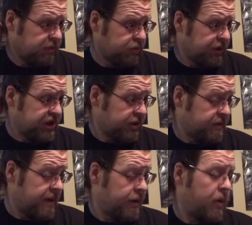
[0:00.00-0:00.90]
reach out to
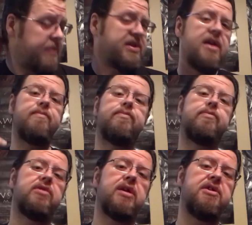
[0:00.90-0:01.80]
me on my website,
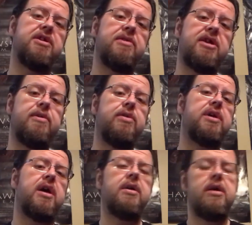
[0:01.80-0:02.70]

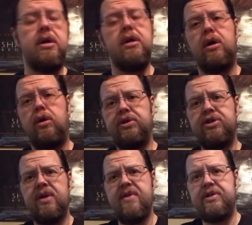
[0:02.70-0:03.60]

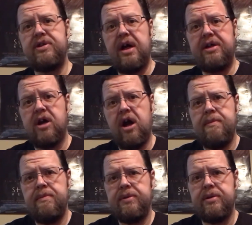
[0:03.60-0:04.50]

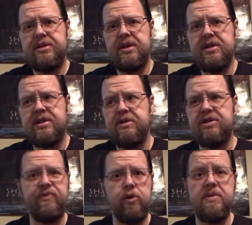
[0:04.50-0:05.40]
www.onlydraven.com. There's a
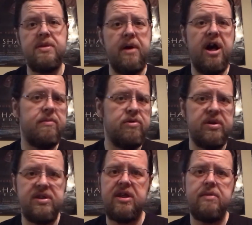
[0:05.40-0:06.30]
submission form in the bottom. You
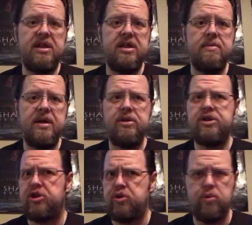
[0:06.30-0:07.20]
can send me emails.
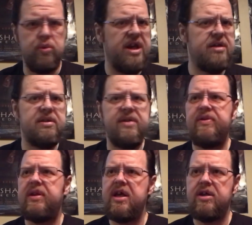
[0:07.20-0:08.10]
You can do it randomly if
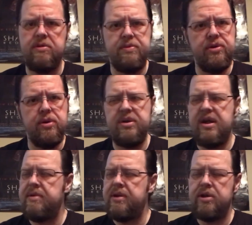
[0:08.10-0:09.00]
you like. You can put your own
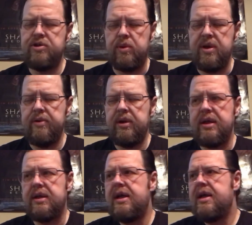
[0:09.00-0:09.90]
name in there. It's whatever you like.
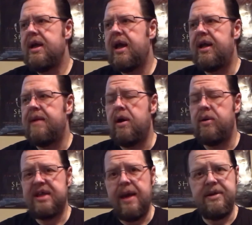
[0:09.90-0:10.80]
And I'm
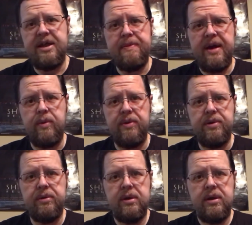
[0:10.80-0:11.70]
always happy to get back with
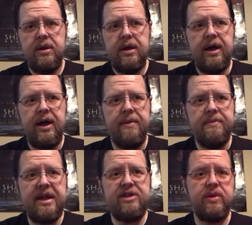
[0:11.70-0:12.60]
you.
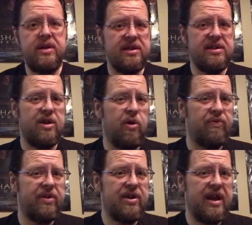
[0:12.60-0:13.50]
Next week, like I said,
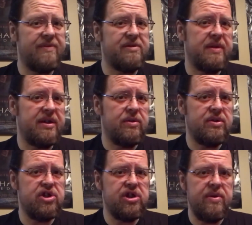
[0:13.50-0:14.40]
hopefully you're going to have some big news
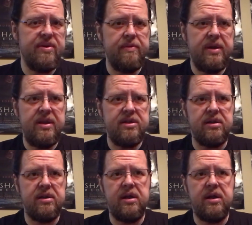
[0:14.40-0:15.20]
to share with everybody. So